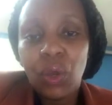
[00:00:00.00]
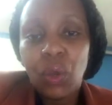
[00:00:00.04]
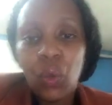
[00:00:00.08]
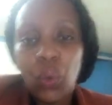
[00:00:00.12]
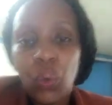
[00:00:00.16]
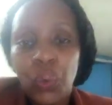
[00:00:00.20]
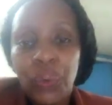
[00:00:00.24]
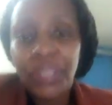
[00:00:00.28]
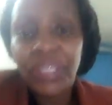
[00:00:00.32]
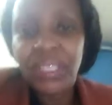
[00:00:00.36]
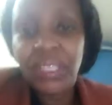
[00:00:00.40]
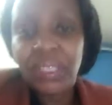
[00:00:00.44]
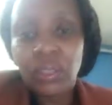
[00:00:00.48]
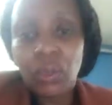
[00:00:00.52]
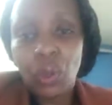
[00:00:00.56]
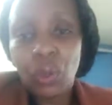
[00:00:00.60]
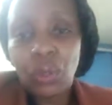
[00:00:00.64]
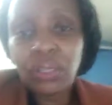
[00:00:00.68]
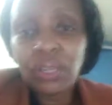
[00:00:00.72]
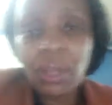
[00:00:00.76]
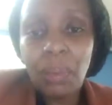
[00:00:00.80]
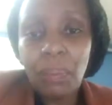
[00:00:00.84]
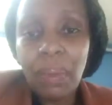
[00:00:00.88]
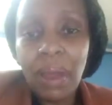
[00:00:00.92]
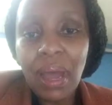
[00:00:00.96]
We
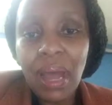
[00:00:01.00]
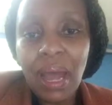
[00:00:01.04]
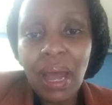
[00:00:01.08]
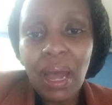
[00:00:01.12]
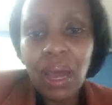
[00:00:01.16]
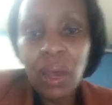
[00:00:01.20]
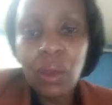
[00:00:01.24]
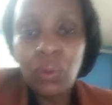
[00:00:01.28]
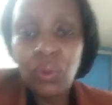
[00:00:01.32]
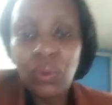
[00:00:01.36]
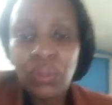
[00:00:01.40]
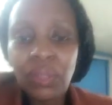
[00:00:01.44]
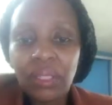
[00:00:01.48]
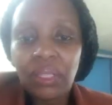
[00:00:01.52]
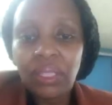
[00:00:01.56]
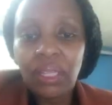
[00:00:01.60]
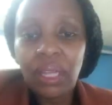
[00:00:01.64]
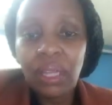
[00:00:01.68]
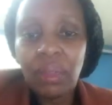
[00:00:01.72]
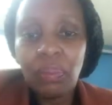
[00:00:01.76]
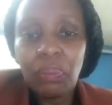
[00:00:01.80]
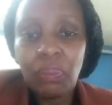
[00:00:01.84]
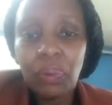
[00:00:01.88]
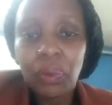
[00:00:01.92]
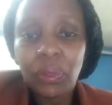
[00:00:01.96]
talked about the
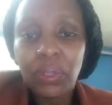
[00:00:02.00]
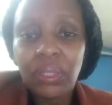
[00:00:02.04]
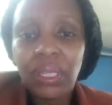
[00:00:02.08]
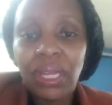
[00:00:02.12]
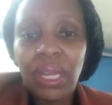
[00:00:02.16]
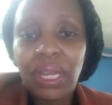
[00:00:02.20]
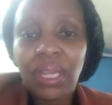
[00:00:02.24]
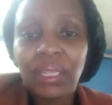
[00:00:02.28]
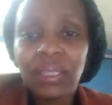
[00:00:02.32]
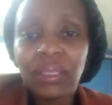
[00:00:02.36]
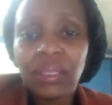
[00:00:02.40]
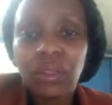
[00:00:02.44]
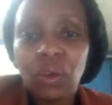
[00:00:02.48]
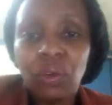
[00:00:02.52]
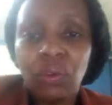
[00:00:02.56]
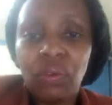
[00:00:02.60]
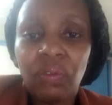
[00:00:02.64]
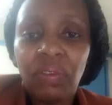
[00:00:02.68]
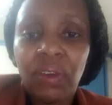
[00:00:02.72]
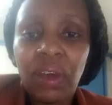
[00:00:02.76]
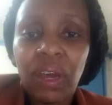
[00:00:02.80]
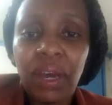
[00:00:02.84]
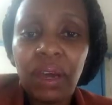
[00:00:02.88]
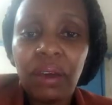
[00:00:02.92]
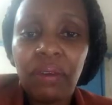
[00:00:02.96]
importance of
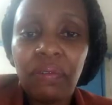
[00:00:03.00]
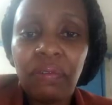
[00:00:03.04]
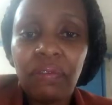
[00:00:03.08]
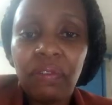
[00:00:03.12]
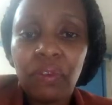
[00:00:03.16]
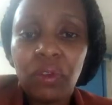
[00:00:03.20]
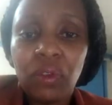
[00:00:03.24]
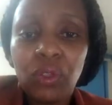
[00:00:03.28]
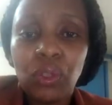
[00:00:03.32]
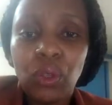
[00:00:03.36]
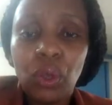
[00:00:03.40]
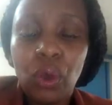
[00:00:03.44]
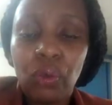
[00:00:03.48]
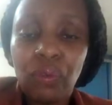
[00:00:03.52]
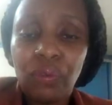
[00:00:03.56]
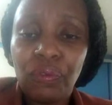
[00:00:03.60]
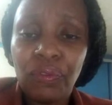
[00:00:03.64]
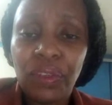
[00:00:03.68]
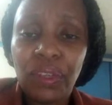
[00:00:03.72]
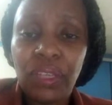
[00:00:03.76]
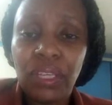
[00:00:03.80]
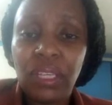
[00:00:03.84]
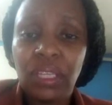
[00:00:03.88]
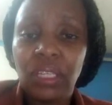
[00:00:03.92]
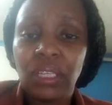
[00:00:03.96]
front
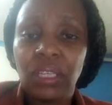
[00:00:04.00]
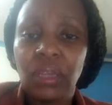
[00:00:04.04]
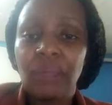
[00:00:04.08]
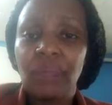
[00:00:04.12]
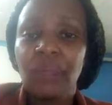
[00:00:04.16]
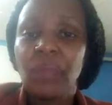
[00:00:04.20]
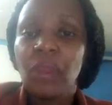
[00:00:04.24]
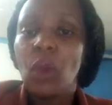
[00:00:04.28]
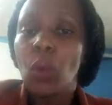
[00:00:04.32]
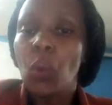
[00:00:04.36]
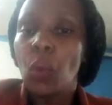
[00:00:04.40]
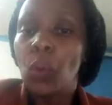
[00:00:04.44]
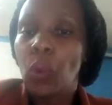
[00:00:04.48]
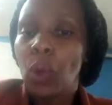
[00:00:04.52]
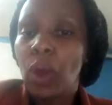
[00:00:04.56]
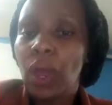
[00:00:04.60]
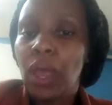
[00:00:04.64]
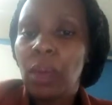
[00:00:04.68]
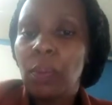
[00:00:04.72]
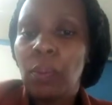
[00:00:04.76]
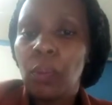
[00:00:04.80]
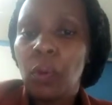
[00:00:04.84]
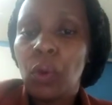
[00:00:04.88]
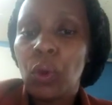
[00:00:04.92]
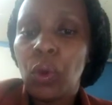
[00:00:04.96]
office. We
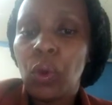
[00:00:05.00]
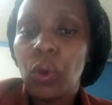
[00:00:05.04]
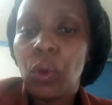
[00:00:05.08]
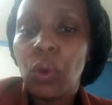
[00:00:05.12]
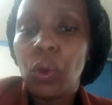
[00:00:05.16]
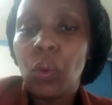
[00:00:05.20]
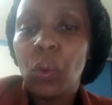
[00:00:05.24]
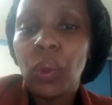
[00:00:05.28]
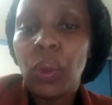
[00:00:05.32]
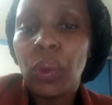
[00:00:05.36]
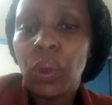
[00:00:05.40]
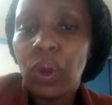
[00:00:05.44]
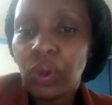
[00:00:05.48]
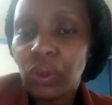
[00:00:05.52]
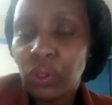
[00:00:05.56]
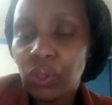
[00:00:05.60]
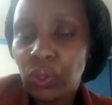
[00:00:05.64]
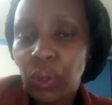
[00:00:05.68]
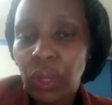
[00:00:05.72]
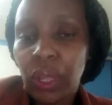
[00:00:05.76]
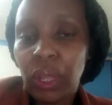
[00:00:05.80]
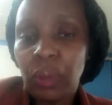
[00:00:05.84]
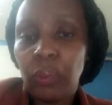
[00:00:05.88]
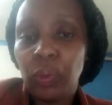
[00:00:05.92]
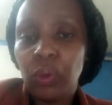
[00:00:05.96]
were
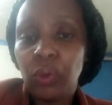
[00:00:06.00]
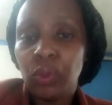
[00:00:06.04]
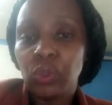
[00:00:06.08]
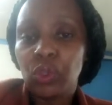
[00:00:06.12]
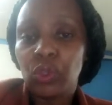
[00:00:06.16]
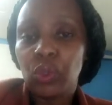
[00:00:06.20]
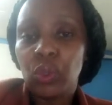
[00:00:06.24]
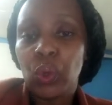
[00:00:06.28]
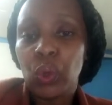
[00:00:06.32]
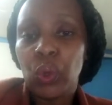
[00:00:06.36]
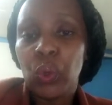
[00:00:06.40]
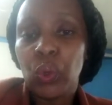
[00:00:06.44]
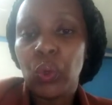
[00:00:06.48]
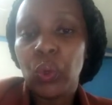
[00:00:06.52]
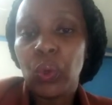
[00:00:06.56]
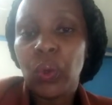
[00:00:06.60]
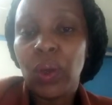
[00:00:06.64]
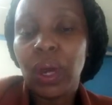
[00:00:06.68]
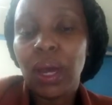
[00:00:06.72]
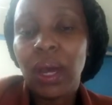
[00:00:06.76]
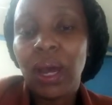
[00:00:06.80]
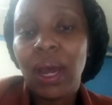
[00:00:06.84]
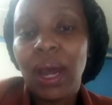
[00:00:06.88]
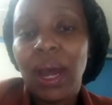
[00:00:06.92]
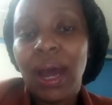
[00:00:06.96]
also able to
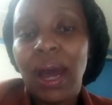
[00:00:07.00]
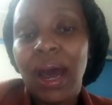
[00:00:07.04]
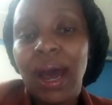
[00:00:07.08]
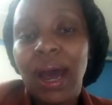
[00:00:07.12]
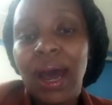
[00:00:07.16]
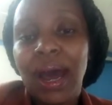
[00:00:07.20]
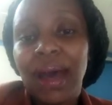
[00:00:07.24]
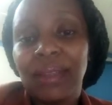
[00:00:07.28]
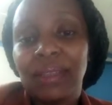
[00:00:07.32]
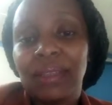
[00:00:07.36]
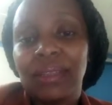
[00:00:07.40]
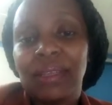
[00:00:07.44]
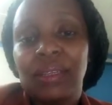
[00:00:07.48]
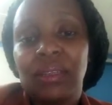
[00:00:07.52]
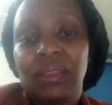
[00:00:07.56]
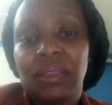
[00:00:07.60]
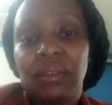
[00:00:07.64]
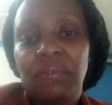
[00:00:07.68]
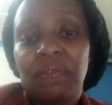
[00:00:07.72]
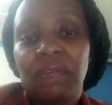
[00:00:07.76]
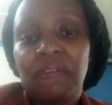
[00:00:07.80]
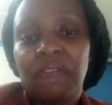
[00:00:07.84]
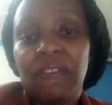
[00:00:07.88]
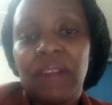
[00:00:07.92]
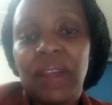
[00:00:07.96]
look at the
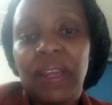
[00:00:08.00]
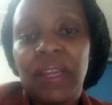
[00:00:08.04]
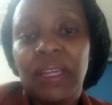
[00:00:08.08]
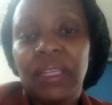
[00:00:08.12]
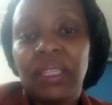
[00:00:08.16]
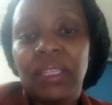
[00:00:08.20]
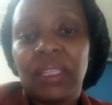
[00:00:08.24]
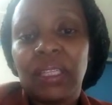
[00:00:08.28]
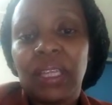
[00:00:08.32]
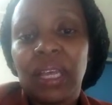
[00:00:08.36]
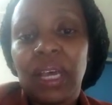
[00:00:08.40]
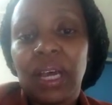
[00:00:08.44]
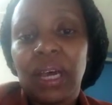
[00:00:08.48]
different